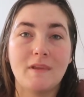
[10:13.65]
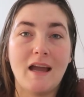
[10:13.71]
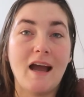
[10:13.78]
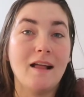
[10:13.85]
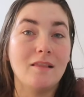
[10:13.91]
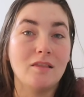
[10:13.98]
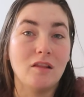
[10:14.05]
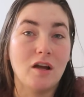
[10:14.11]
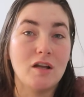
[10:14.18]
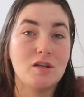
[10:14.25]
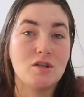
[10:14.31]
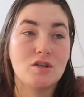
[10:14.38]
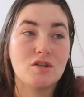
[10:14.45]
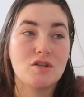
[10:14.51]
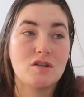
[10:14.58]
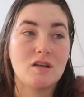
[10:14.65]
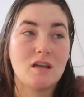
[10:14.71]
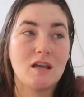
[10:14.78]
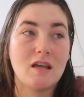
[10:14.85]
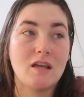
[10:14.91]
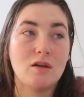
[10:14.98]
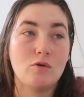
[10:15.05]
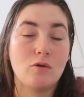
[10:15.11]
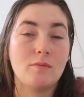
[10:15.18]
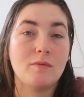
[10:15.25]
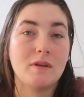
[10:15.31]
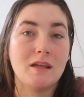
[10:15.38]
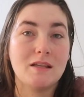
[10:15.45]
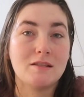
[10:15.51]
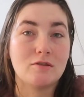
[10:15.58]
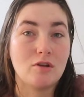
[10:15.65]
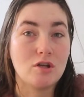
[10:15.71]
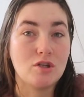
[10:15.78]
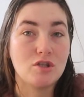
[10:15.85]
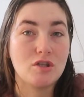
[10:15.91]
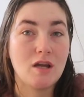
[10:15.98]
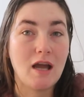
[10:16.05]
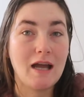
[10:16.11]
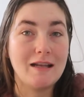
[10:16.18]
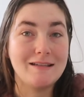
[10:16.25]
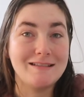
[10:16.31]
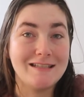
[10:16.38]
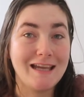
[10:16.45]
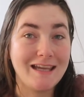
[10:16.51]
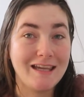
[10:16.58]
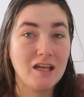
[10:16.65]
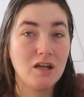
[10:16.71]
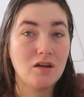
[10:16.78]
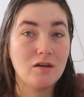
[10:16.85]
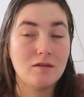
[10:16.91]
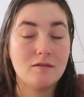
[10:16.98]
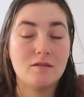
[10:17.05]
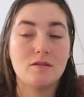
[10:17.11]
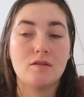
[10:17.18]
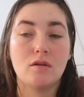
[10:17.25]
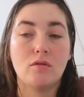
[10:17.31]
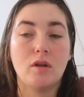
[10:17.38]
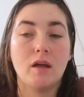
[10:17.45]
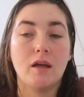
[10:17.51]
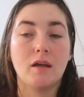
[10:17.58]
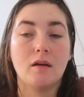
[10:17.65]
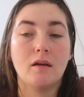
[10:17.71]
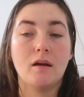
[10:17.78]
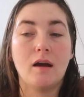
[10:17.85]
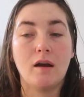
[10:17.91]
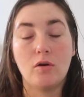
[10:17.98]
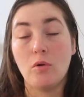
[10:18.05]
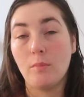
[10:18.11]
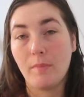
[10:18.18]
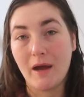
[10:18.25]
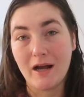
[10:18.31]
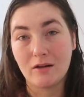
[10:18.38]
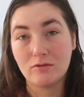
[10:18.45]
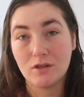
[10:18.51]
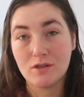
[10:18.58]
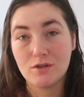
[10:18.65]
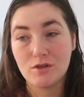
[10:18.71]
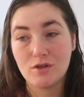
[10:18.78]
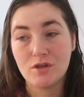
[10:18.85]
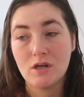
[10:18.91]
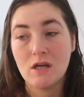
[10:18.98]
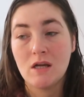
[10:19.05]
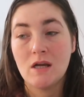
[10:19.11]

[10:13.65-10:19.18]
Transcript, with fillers: at lunch he normally eats lunch at daycare so like i don't pack lunch